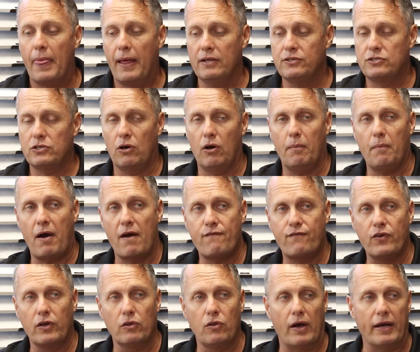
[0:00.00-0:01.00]
And so I
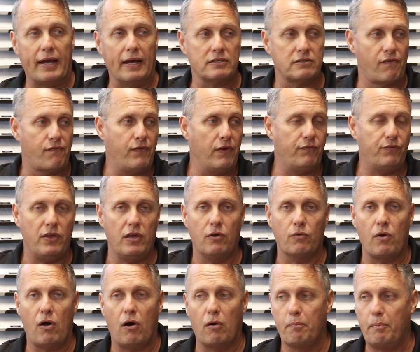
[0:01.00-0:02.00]
feel like as a 50
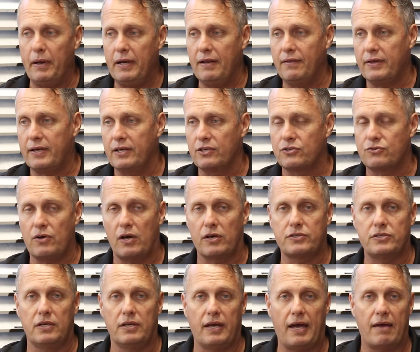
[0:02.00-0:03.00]
year old, been in the
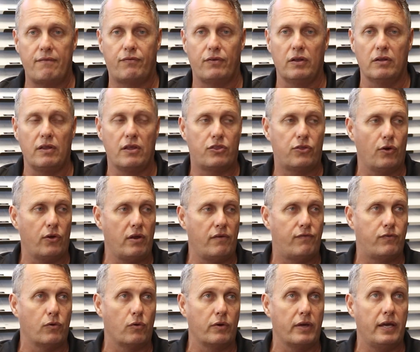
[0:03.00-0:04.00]
construction game for nearly
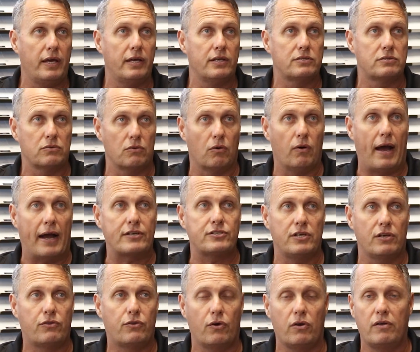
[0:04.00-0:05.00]
34 years, or
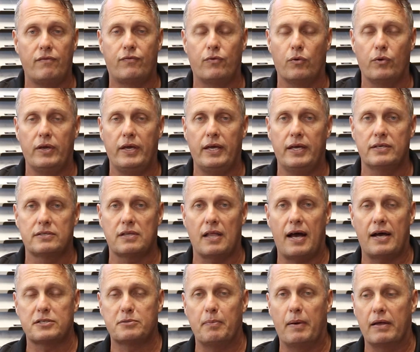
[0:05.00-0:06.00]
actually 34 years
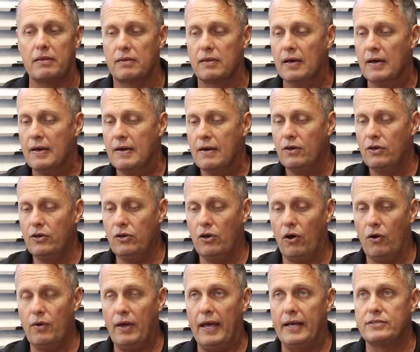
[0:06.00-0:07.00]
last month, you
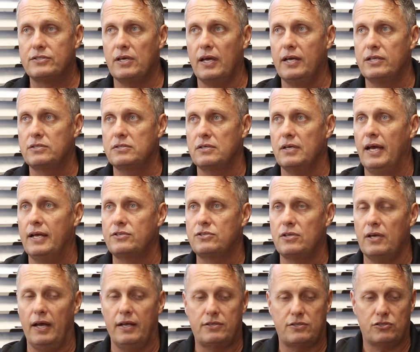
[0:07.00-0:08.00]
know, it's it's
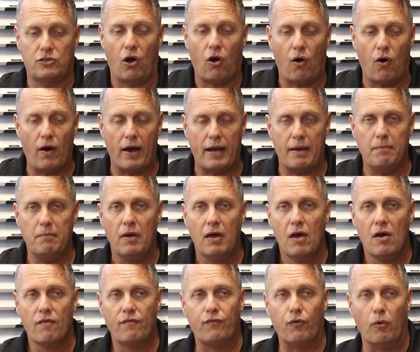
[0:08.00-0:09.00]
it's it's time
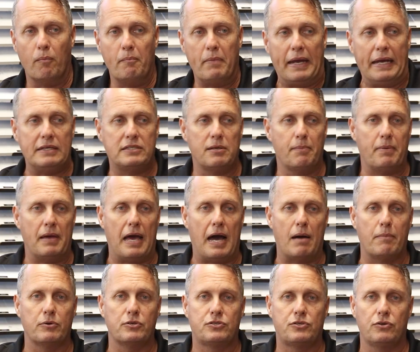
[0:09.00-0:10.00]
for me to be
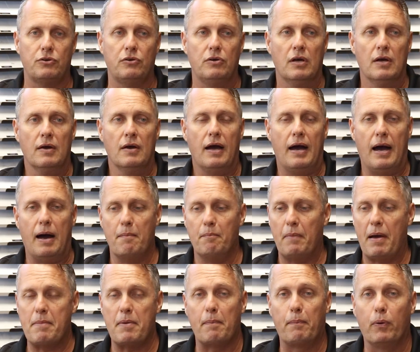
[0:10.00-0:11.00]
able to um,
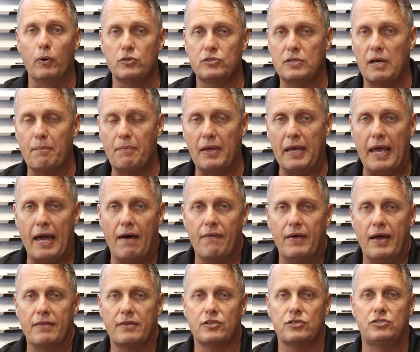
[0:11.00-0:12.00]
maybe put something out
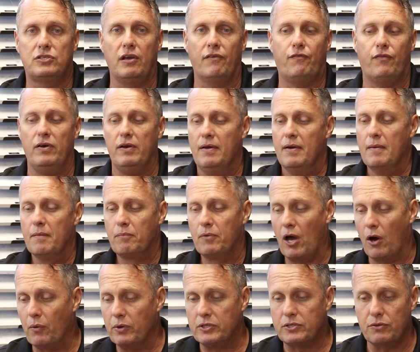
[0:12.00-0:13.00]
there that's different,
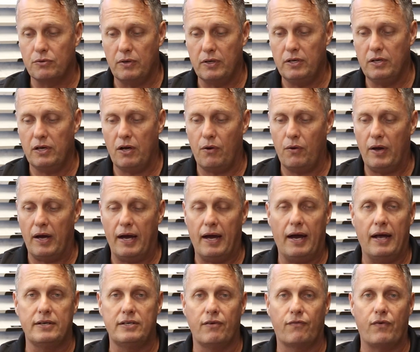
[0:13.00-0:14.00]
go into a you know a,
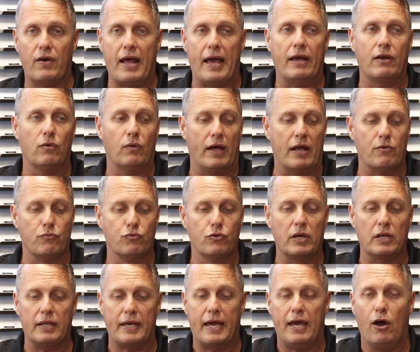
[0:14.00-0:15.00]
a, different angle, and
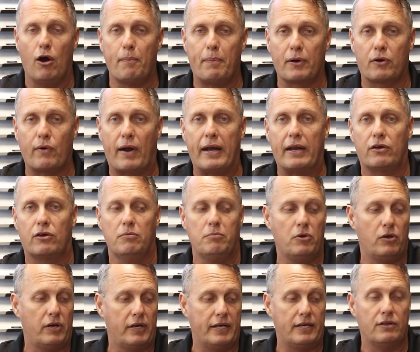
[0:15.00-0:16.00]
really help a greater
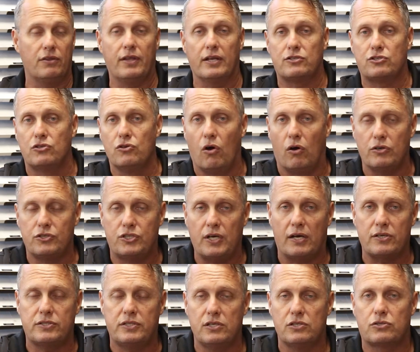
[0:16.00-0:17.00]
community that's not
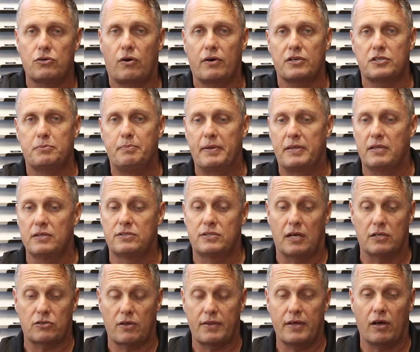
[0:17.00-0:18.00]
just inside of Smith and Sons.